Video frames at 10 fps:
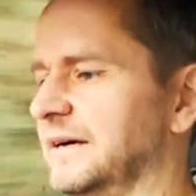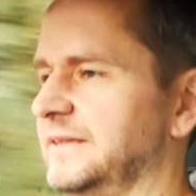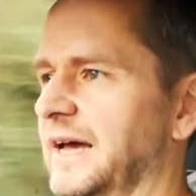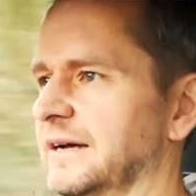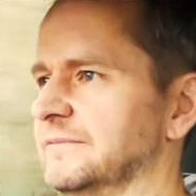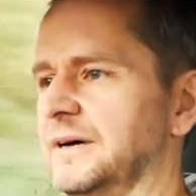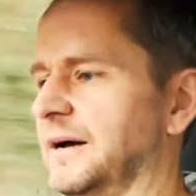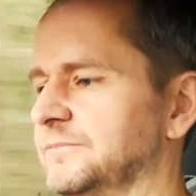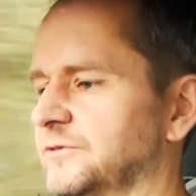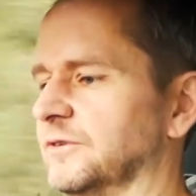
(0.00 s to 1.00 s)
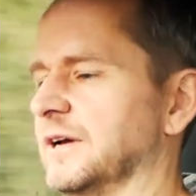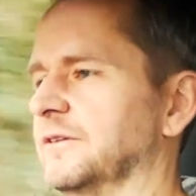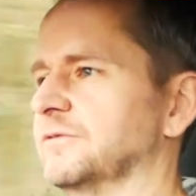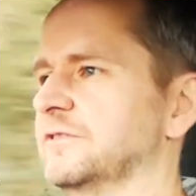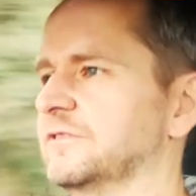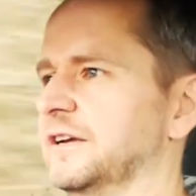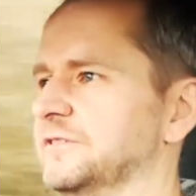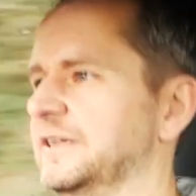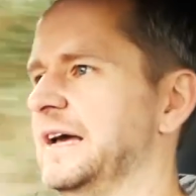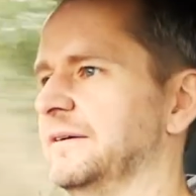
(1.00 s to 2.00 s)
Yeah, I'm sort of going through the
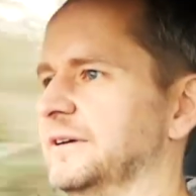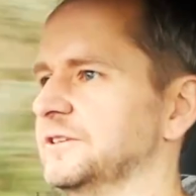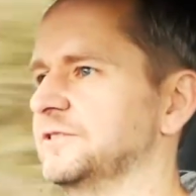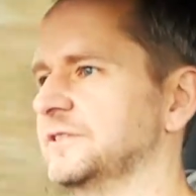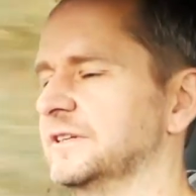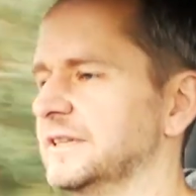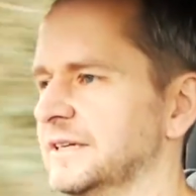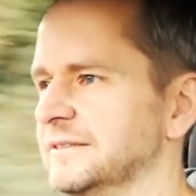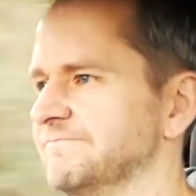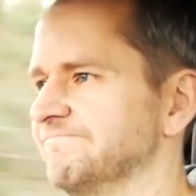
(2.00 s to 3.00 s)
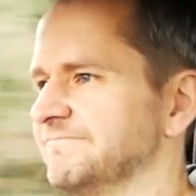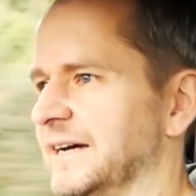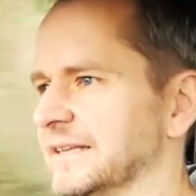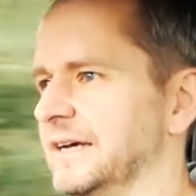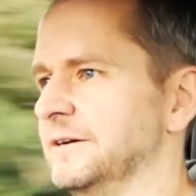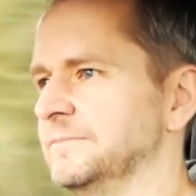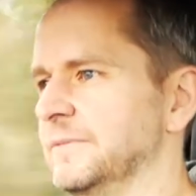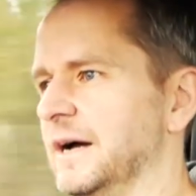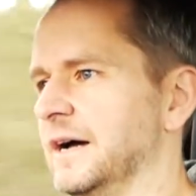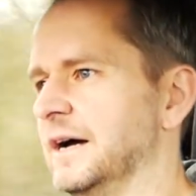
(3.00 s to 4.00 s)
selection now, and I don't know.
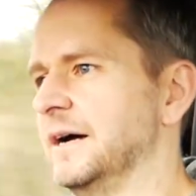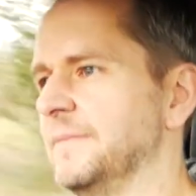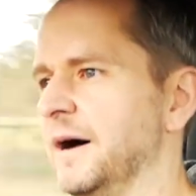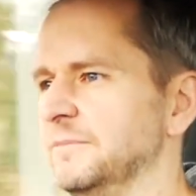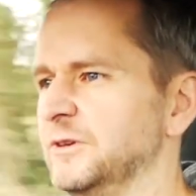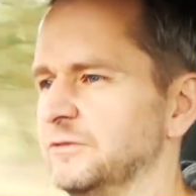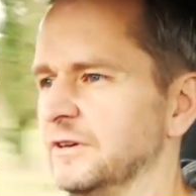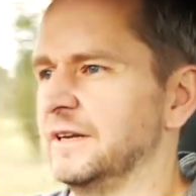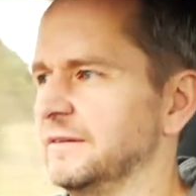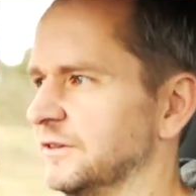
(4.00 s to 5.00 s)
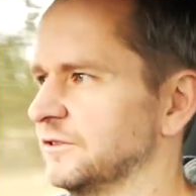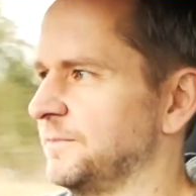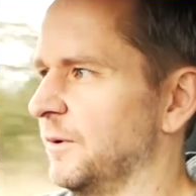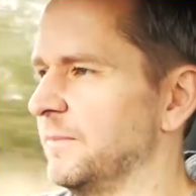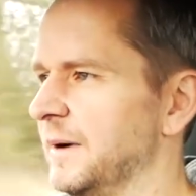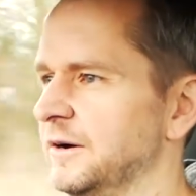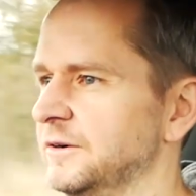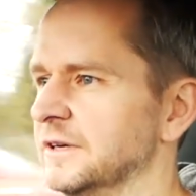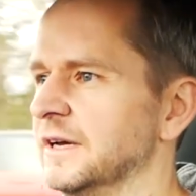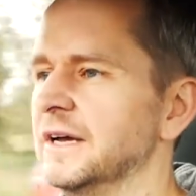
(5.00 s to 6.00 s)
I'm usually leaving it in sport
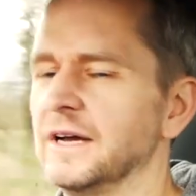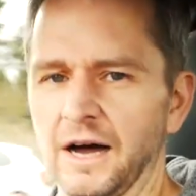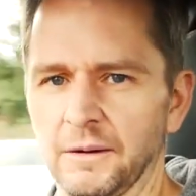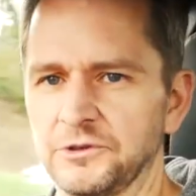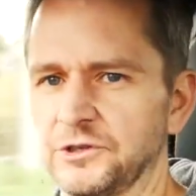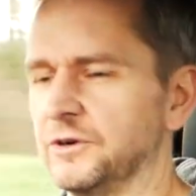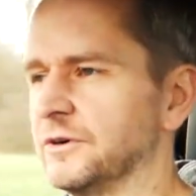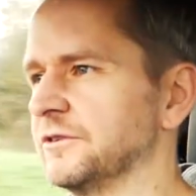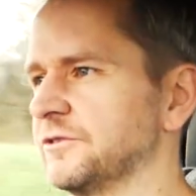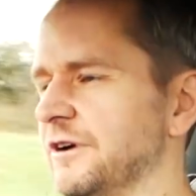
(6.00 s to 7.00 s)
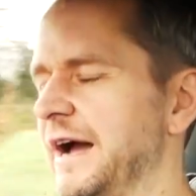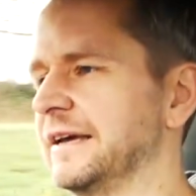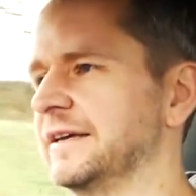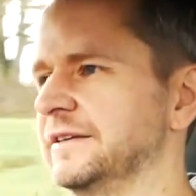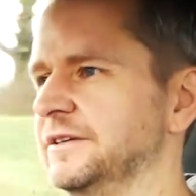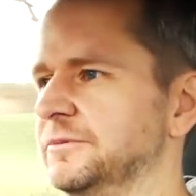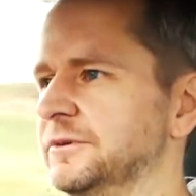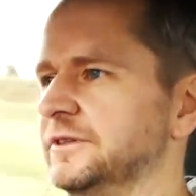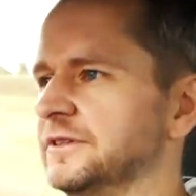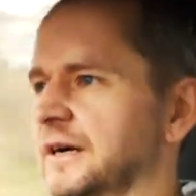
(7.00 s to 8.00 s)
mode. I'm sure on track you
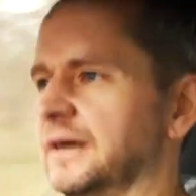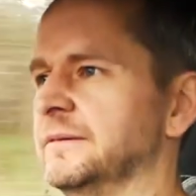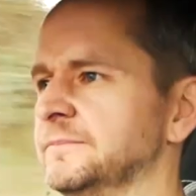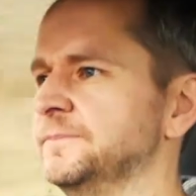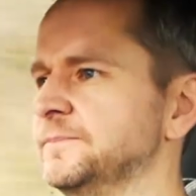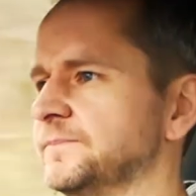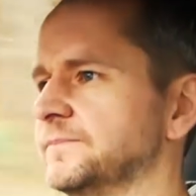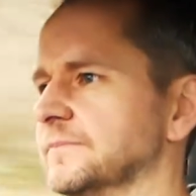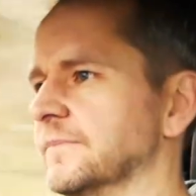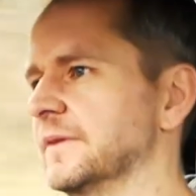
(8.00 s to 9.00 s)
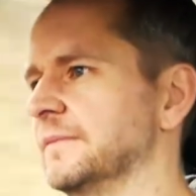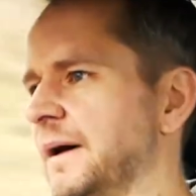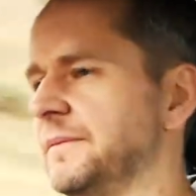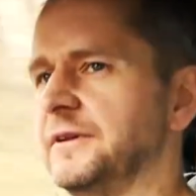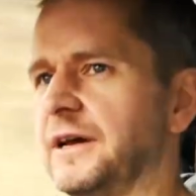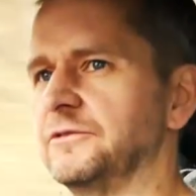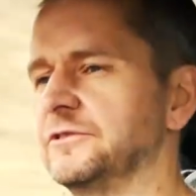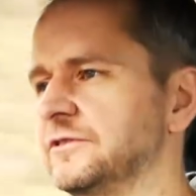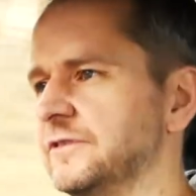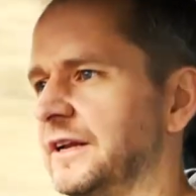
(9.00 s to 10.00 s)
would maybe notice
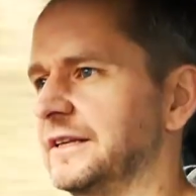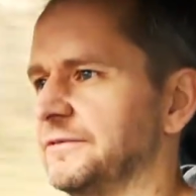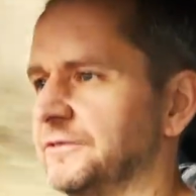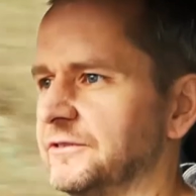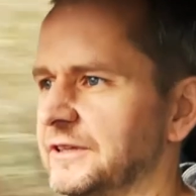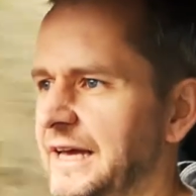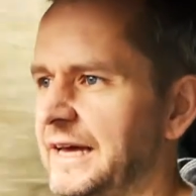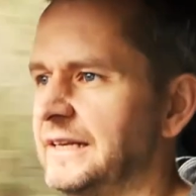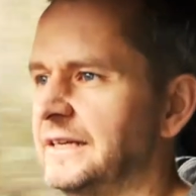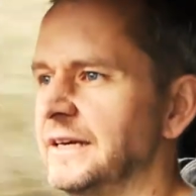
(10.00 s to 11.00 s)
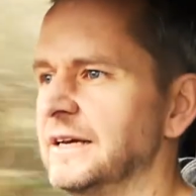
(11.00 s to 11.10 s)
a slight difference again.